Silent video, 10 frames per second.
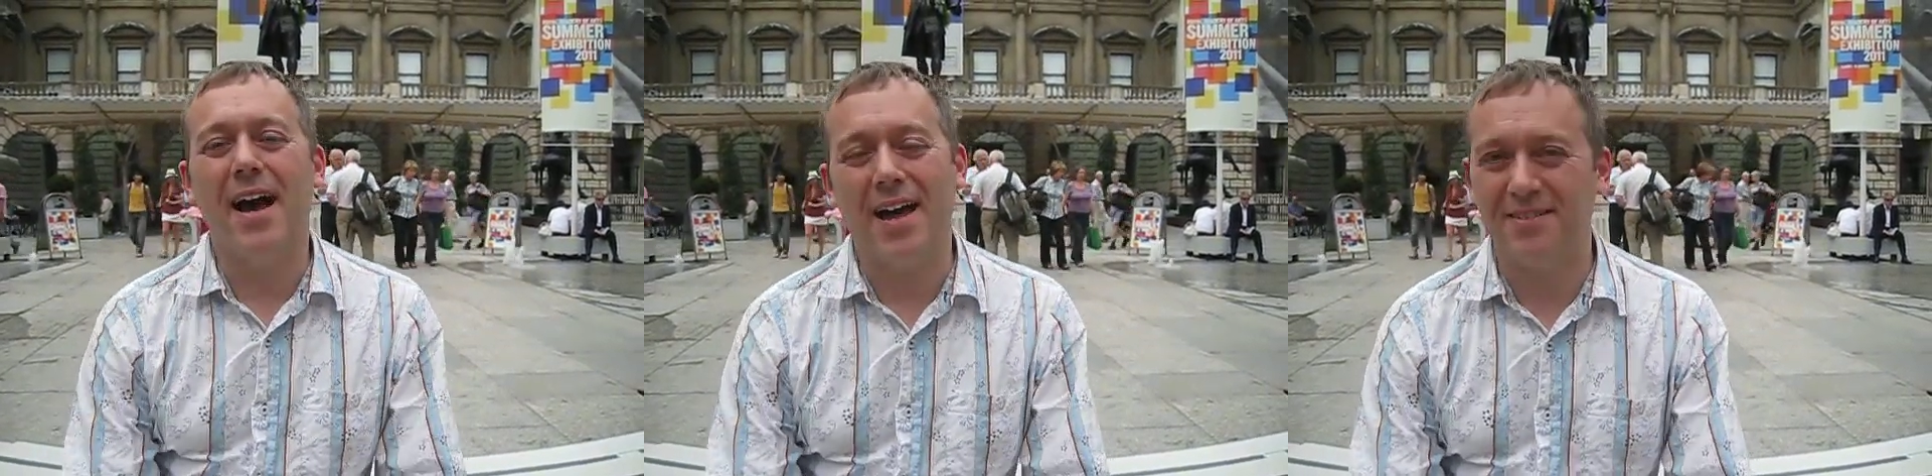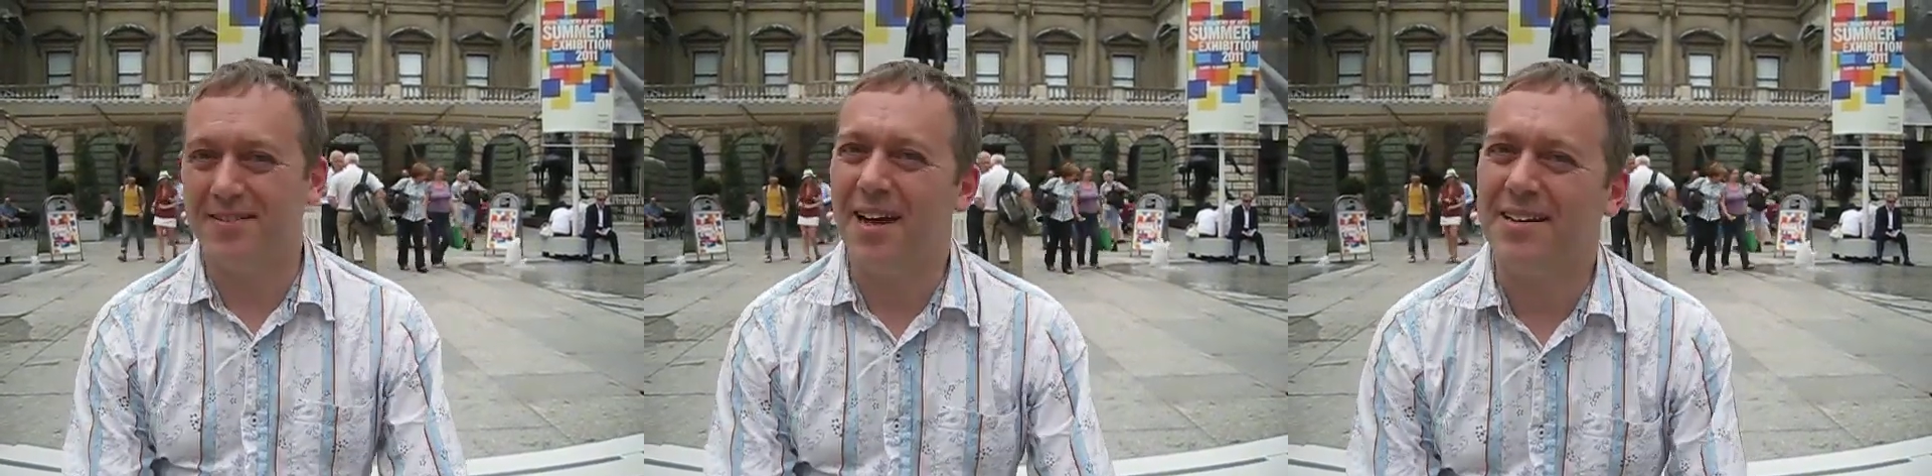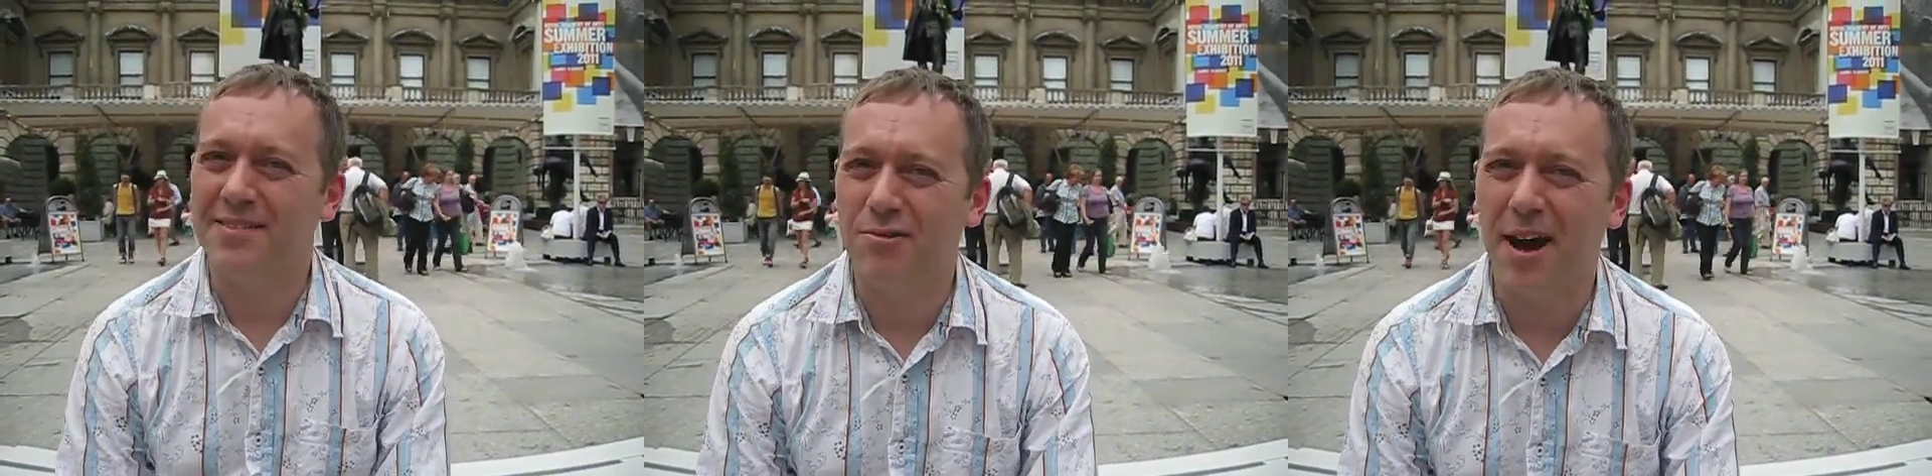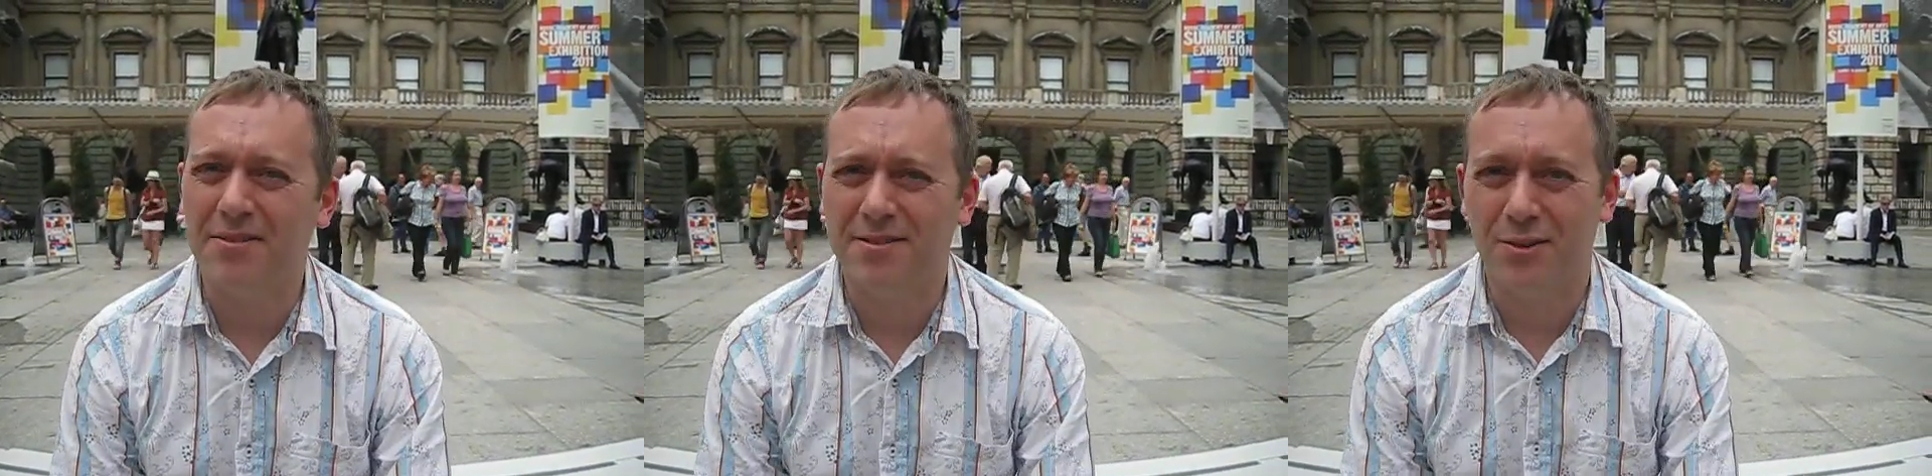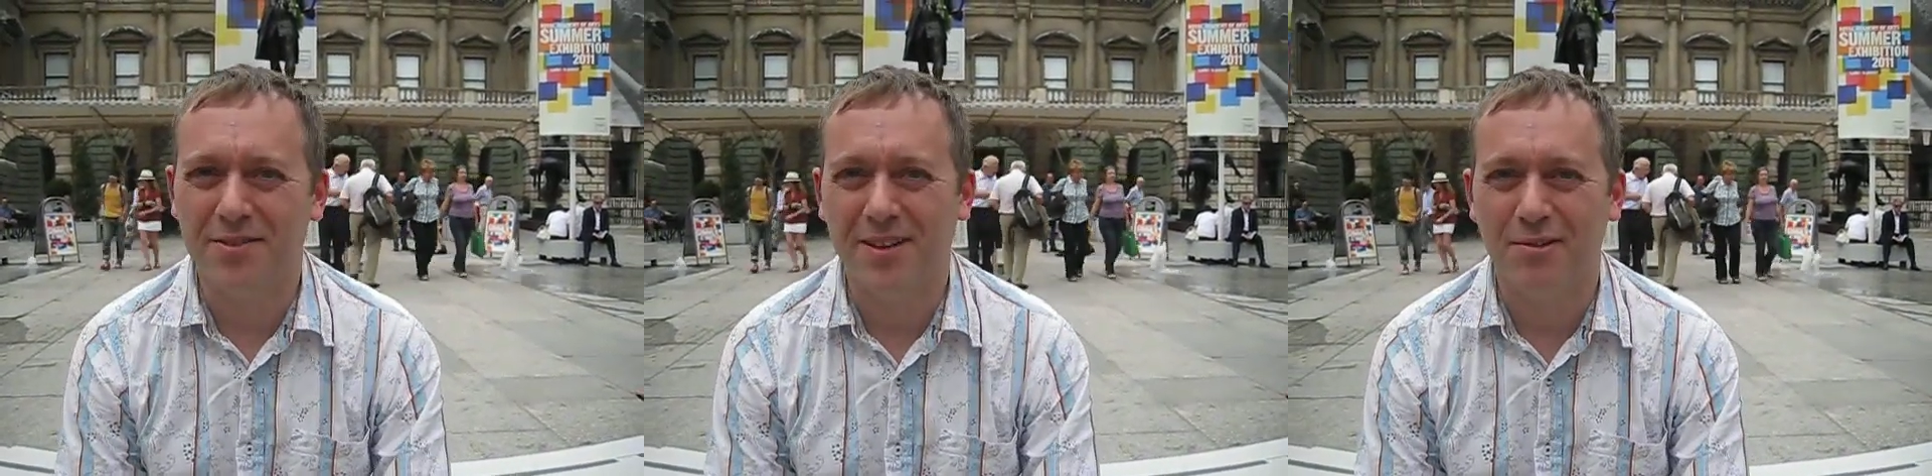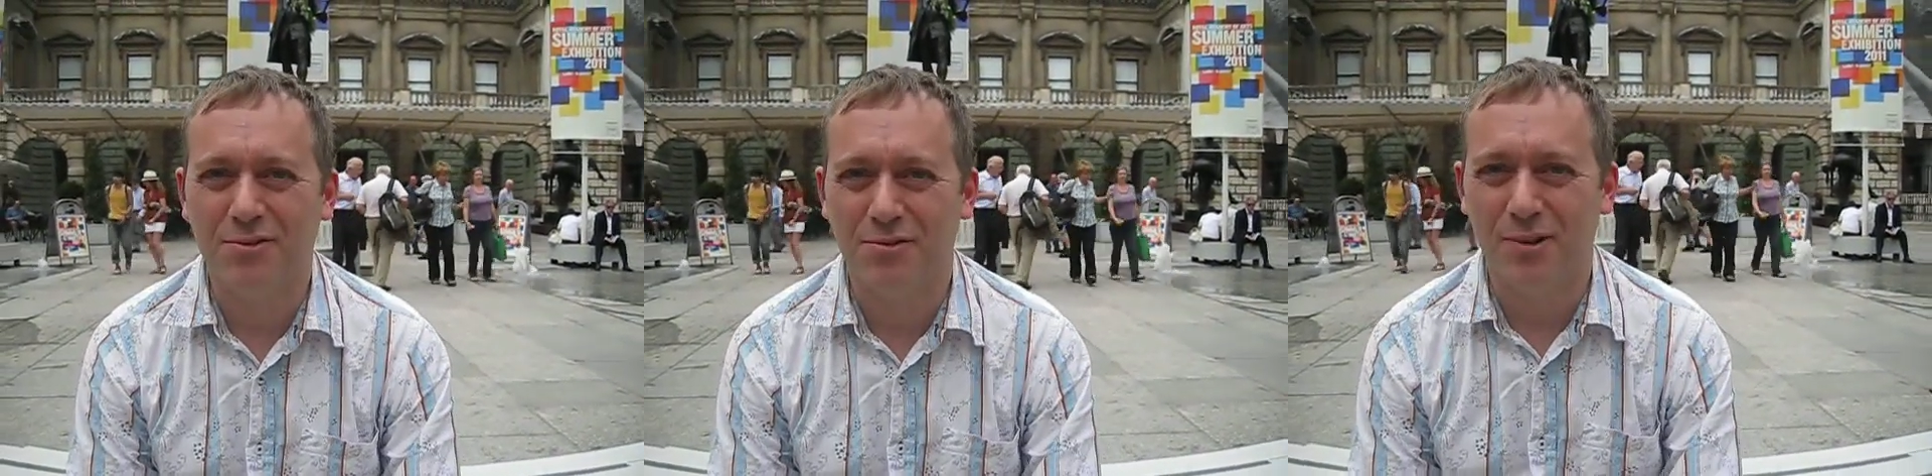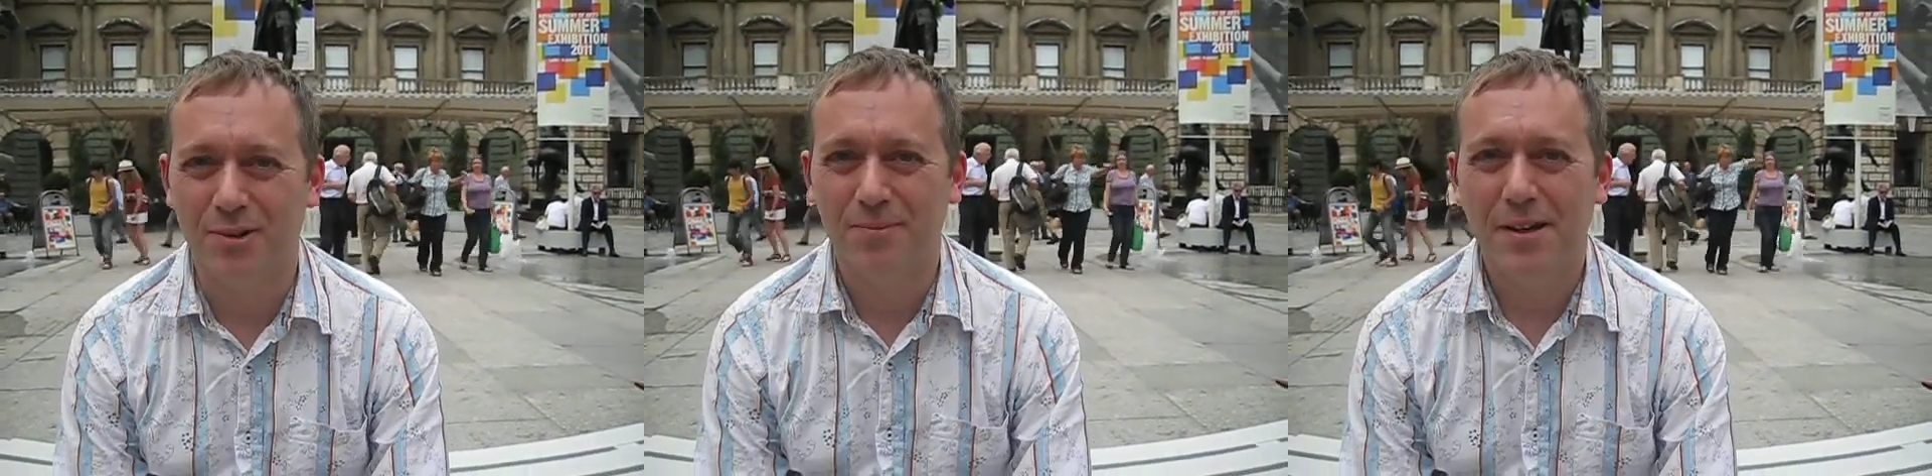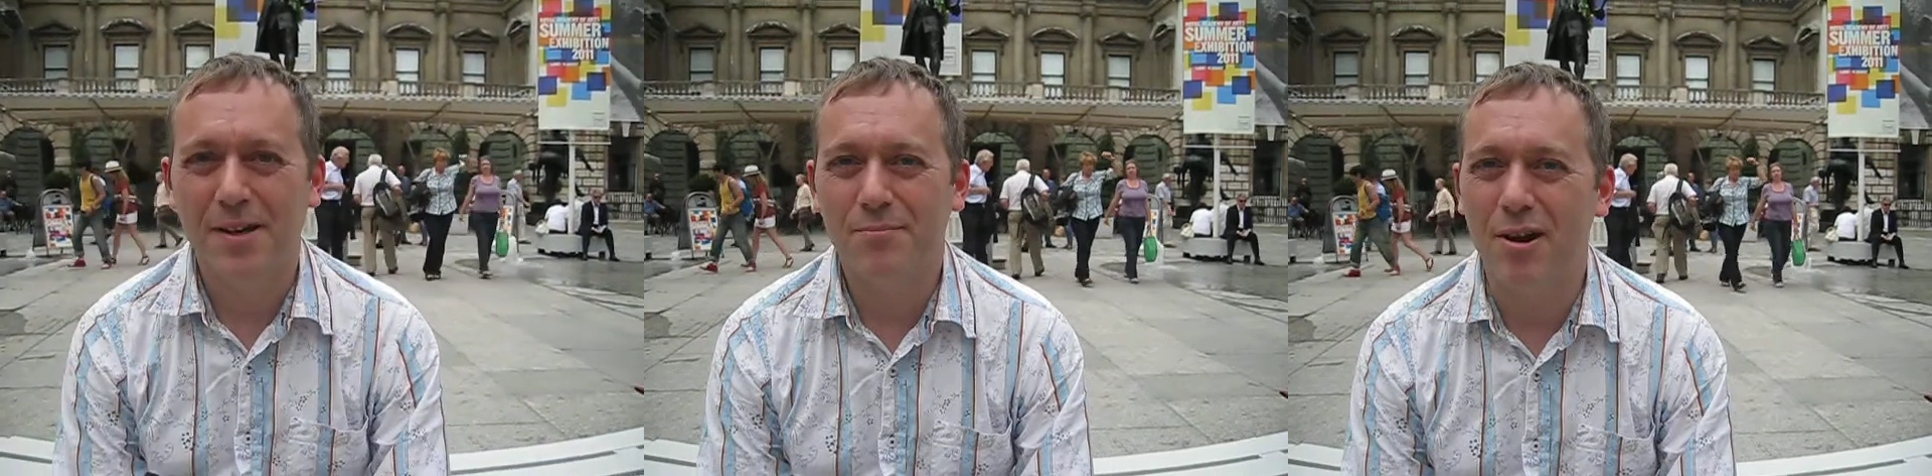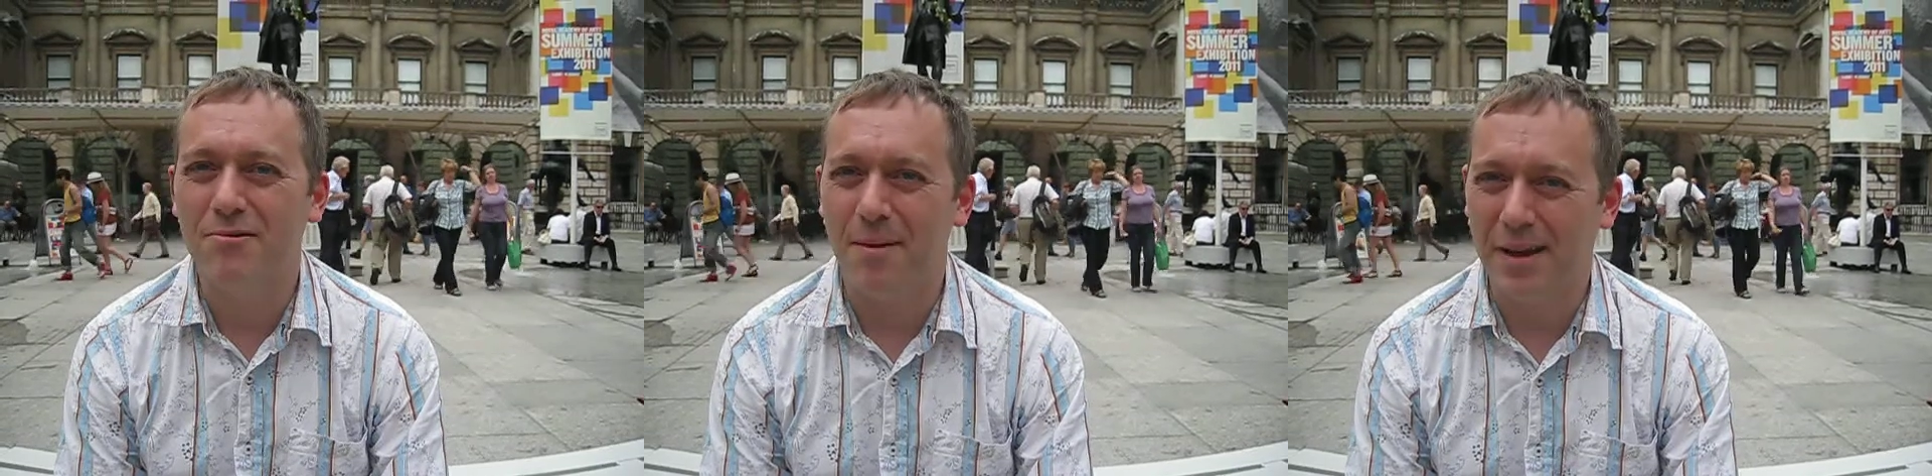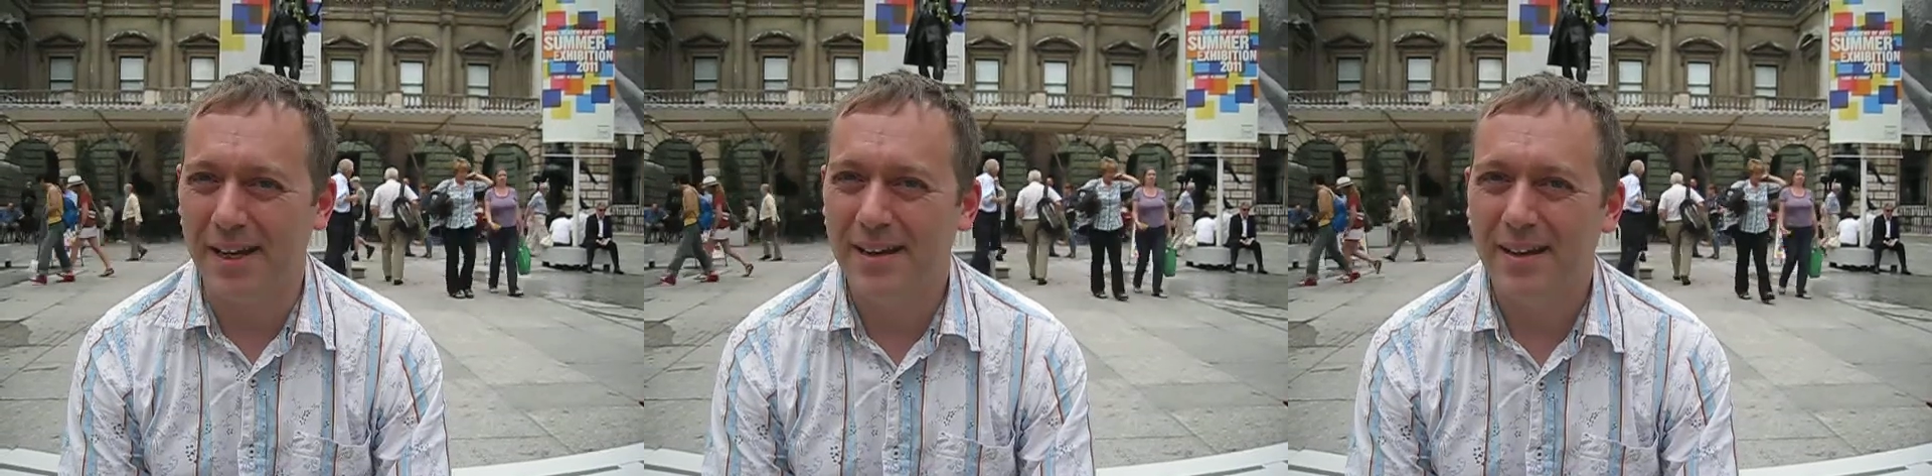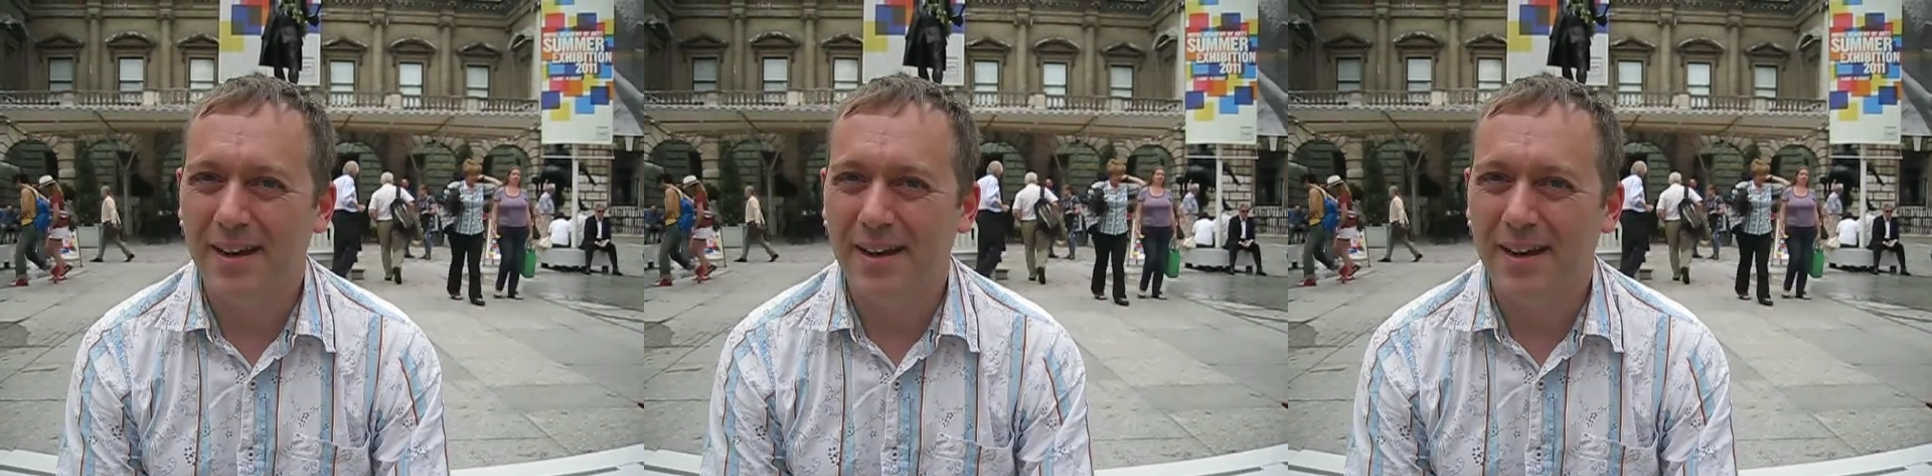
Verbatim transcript: as I said, it's a crowdsourced cultural programming